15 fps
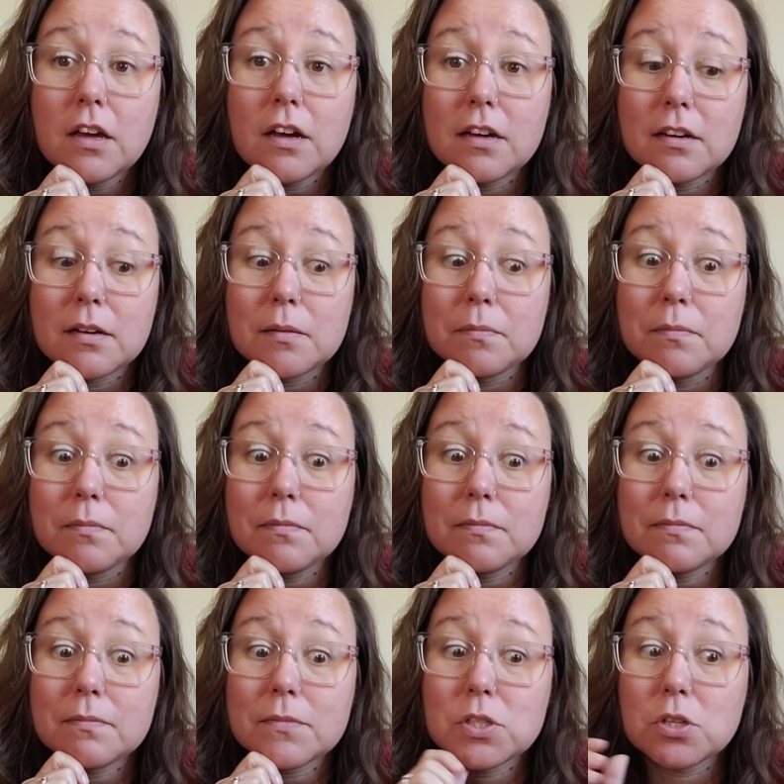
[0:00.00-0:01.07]
Um,
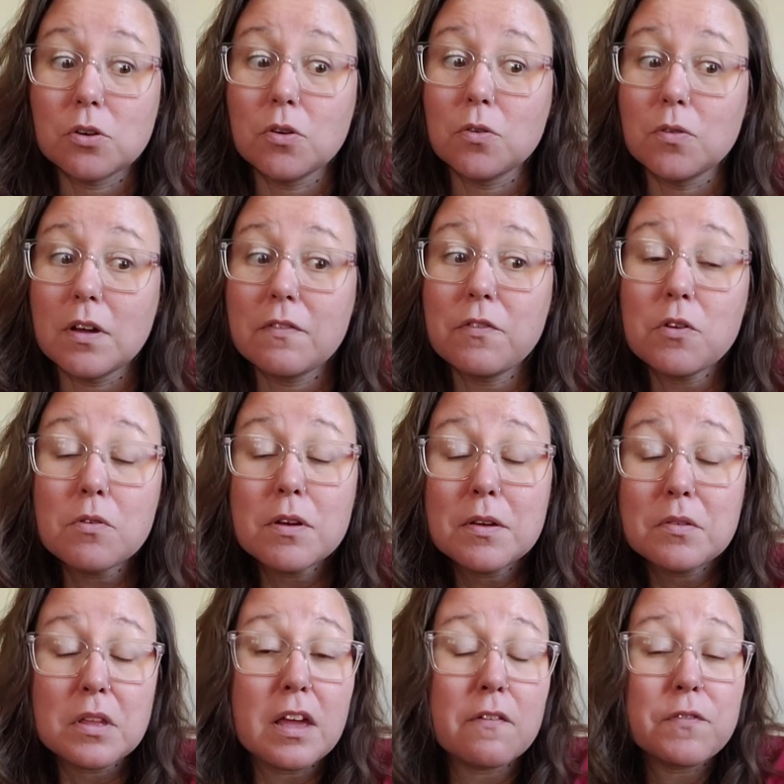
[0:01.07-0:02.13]
so if you
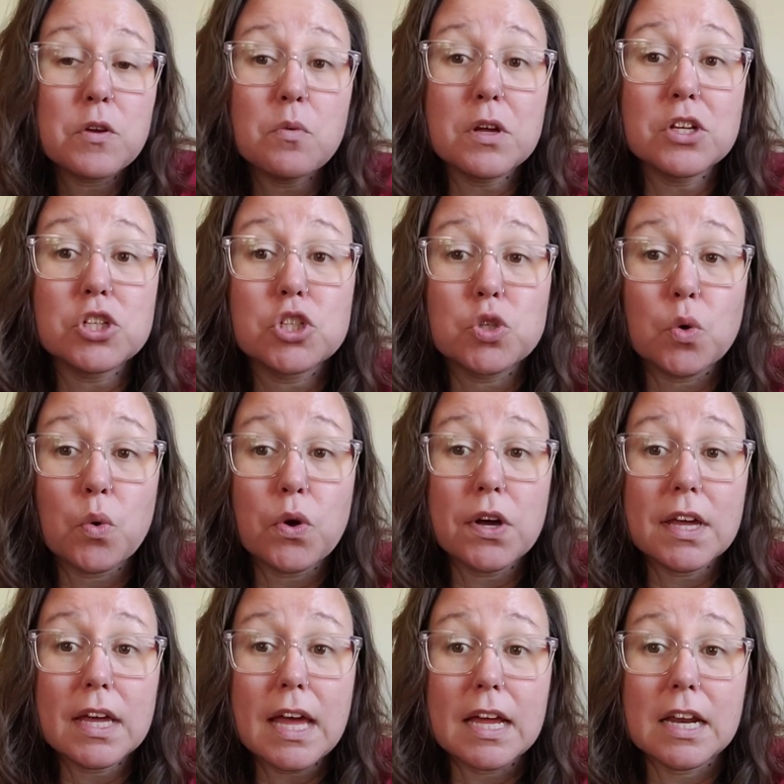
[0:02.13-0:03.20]
if you
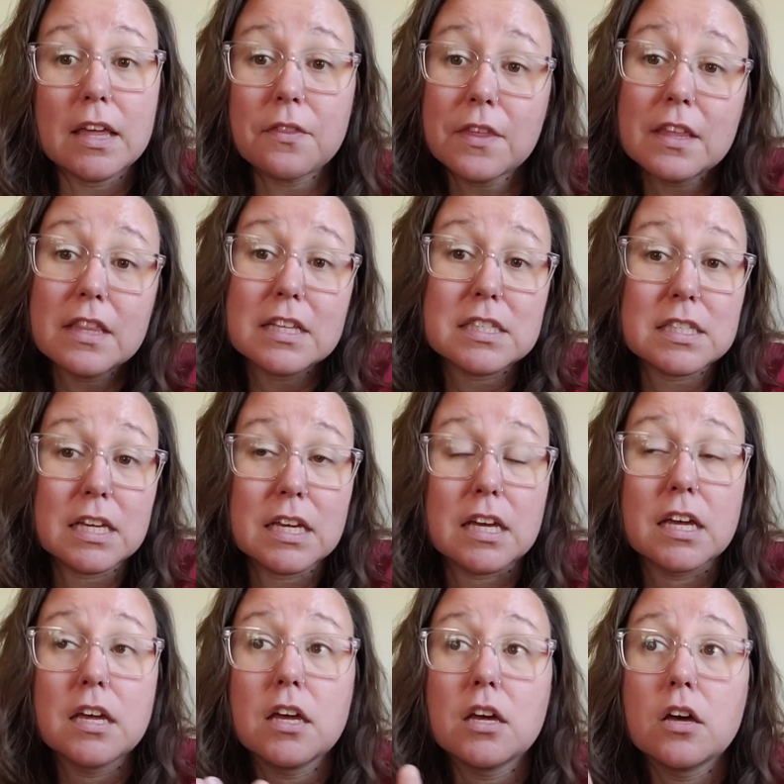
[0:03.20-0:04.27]
enjoy anything that's like
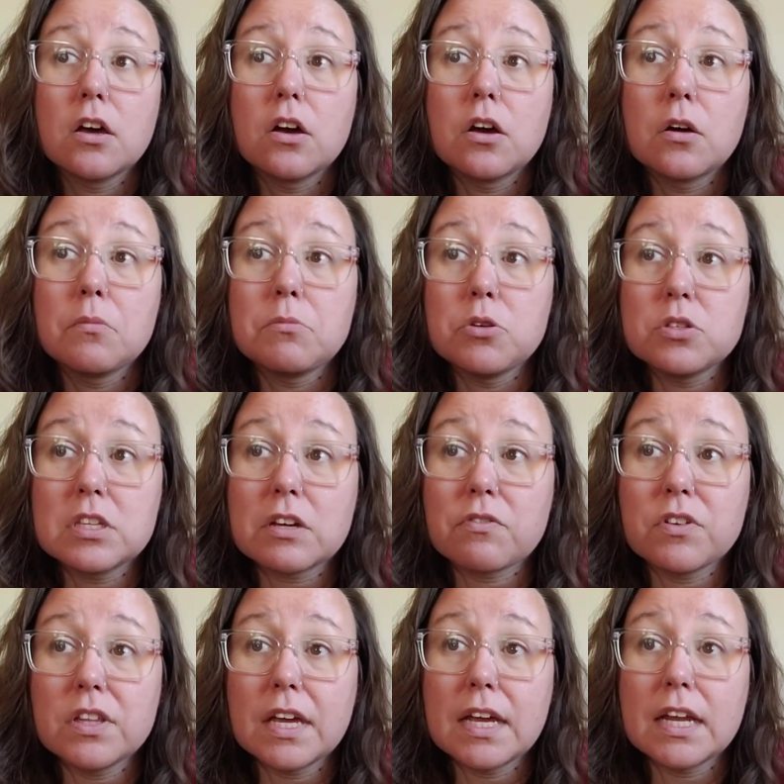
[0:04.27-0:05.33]
music
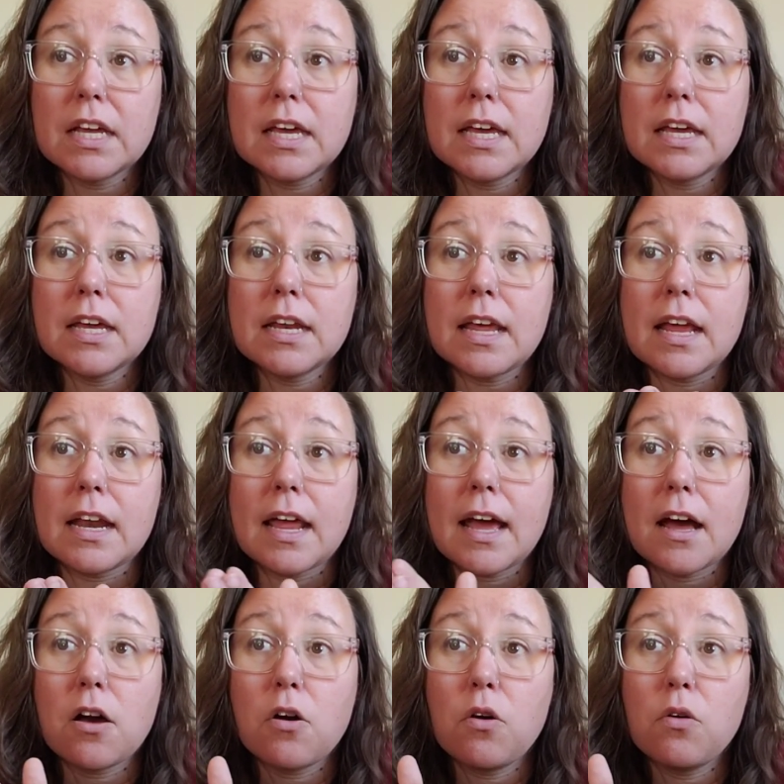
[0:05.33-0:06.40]
related and
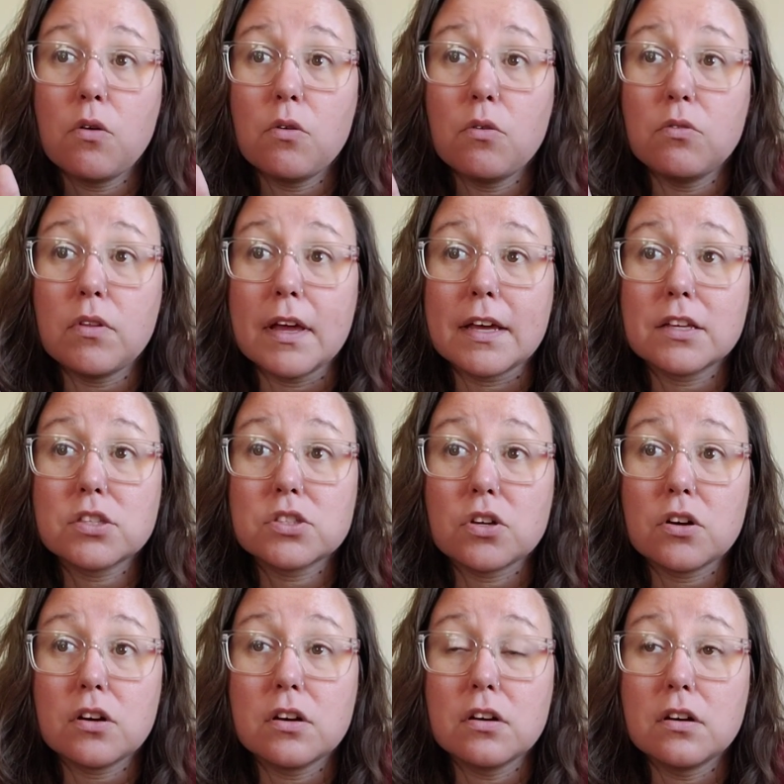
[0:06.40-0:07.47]
how like
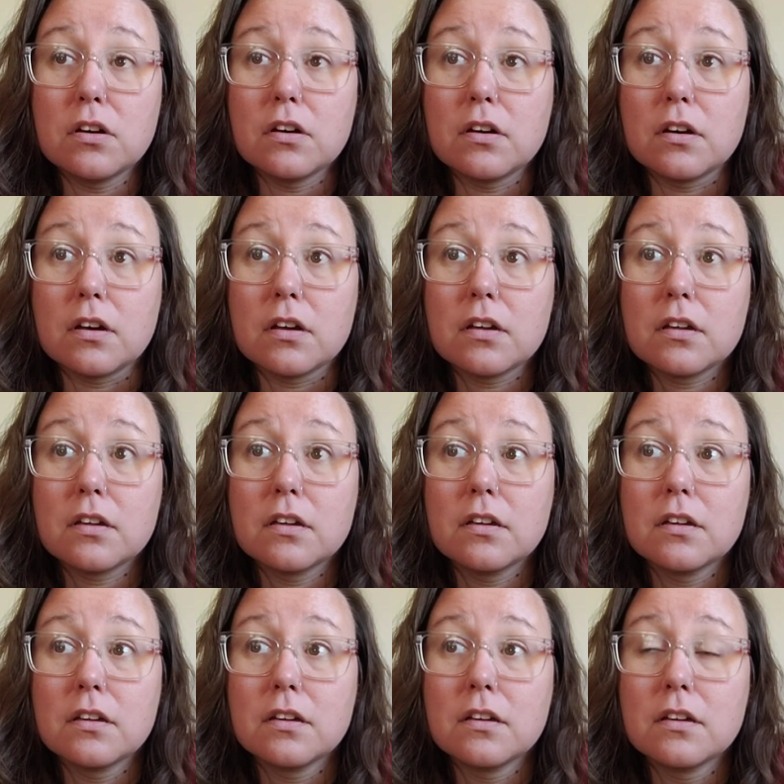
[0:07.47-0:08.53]
certain
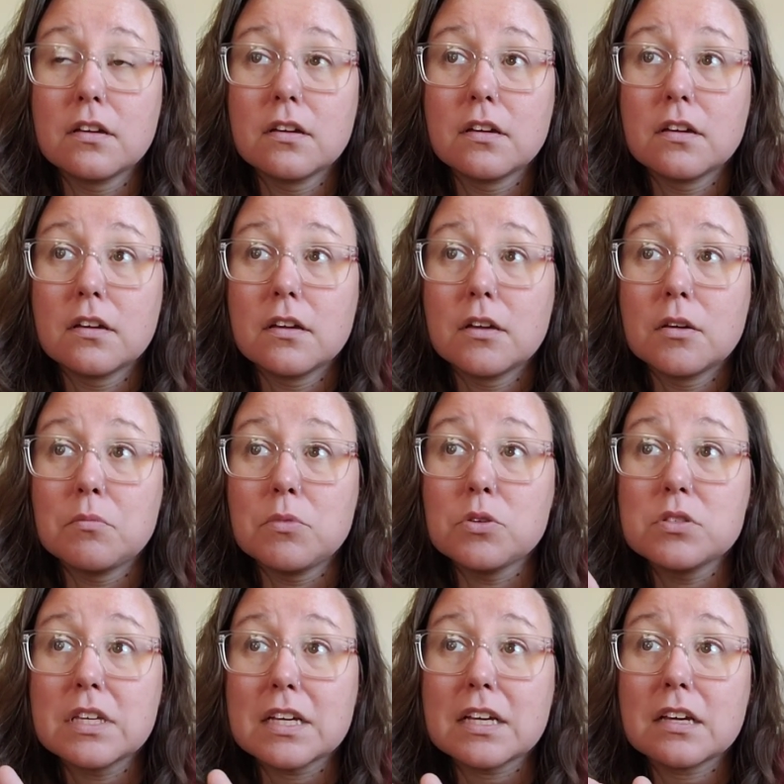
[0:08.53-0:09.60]

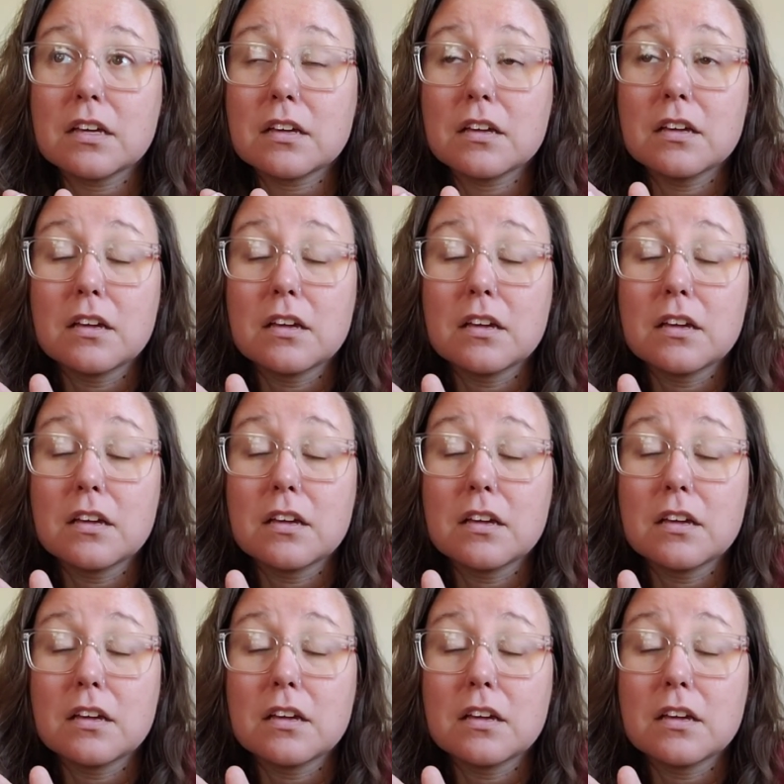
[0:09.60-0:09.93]
music